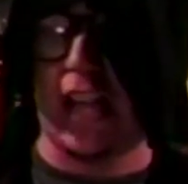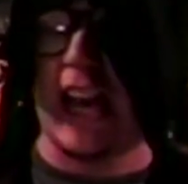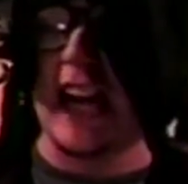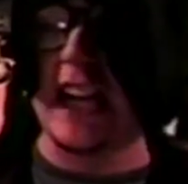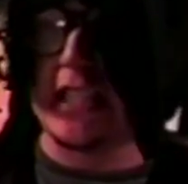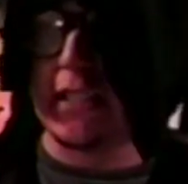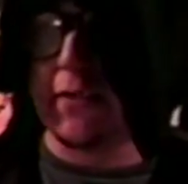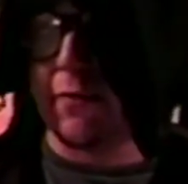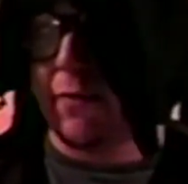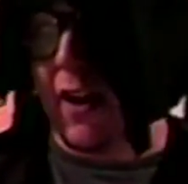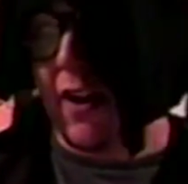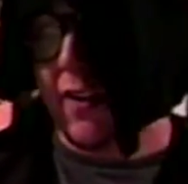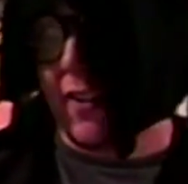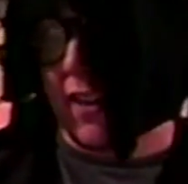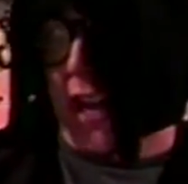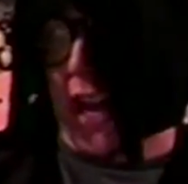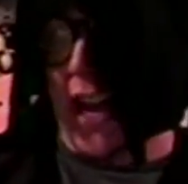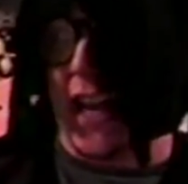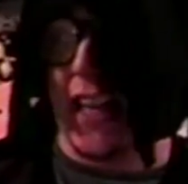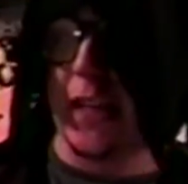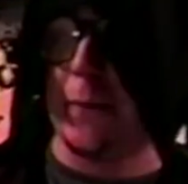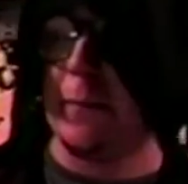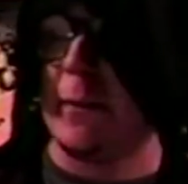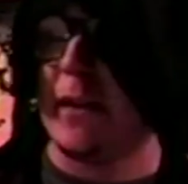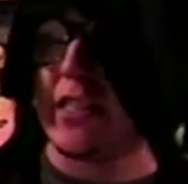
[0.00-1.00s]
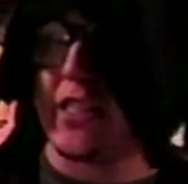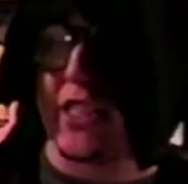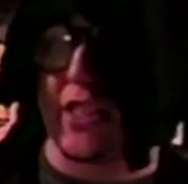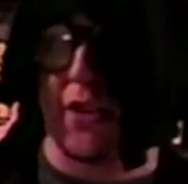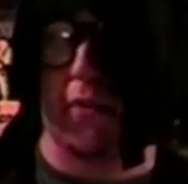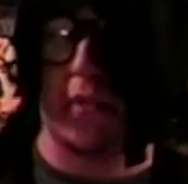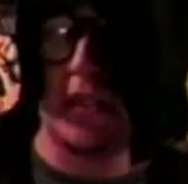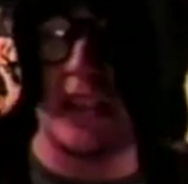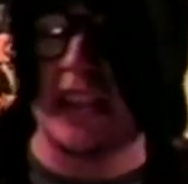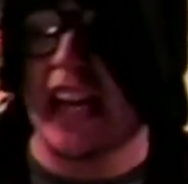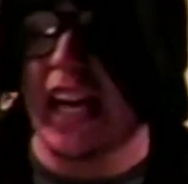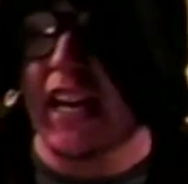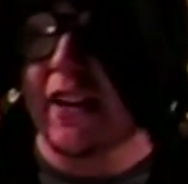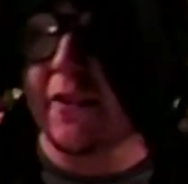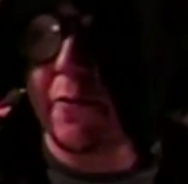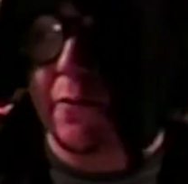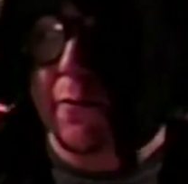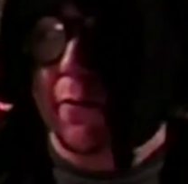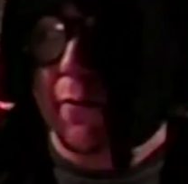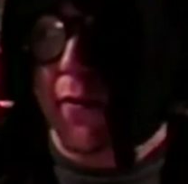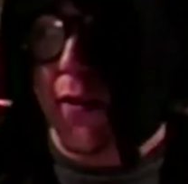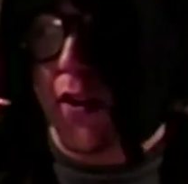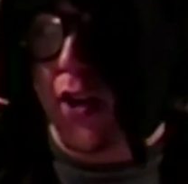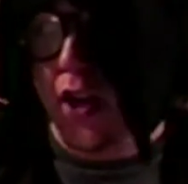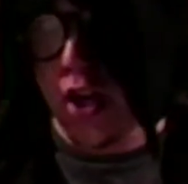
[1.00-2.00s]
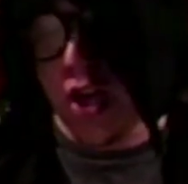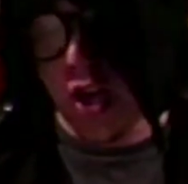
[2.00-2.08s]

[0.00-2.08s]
lacks 5 elements of life.